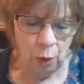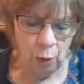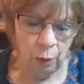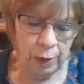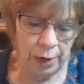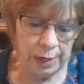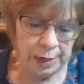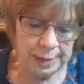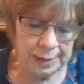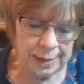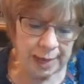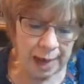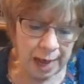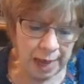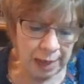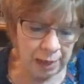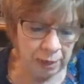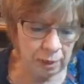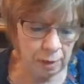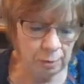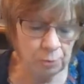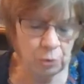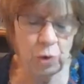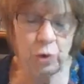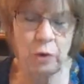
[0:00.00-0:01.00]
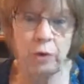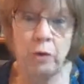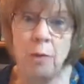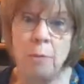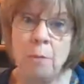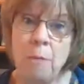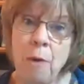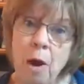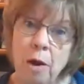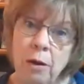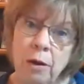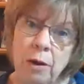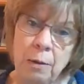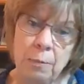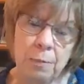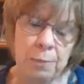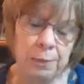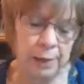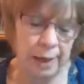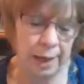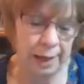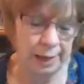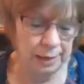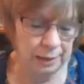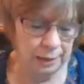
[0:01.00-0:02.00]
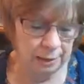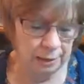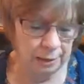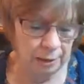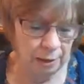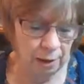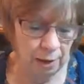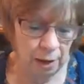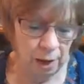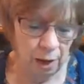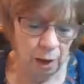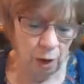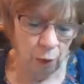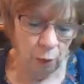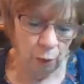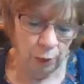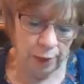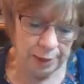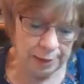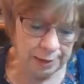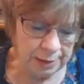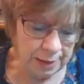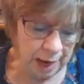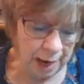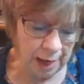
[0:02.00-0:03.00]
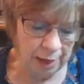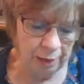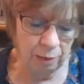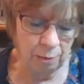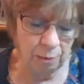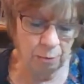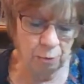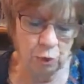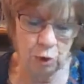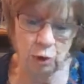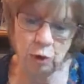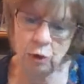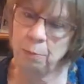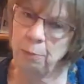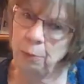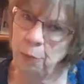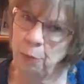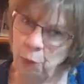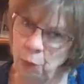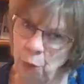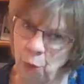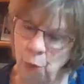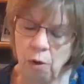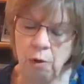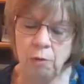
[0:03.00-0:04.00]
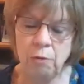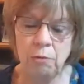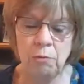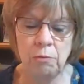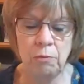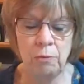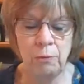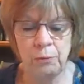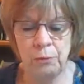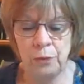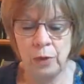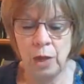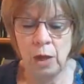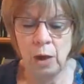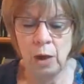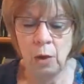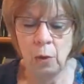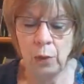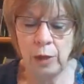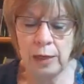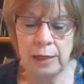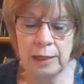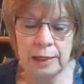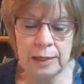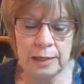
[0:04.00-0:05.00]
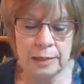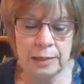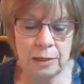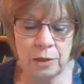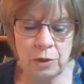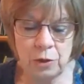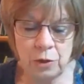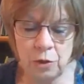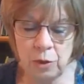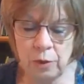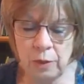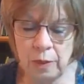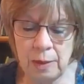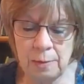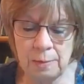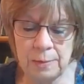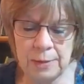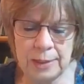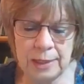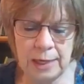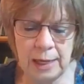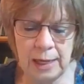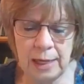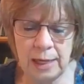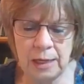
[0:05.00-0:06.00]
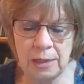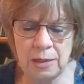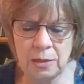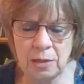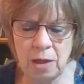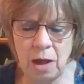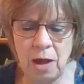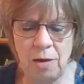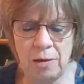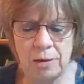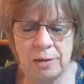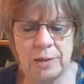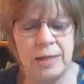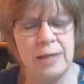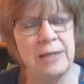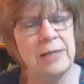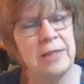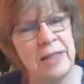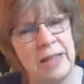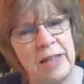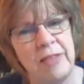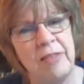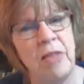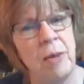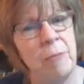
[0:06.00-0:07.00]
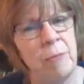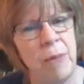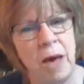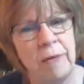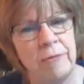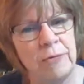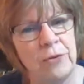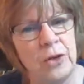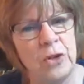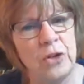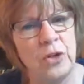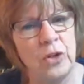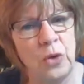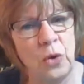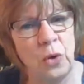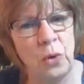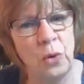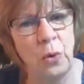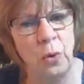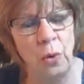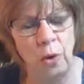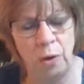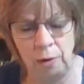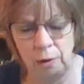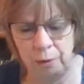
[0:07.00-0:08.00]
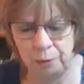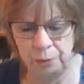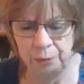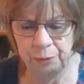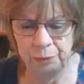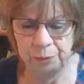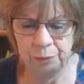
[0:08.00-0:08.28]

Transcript: We'd take them to the marketplace. We'd take them to the pool. We'd listen to them singing songs and send them off to school.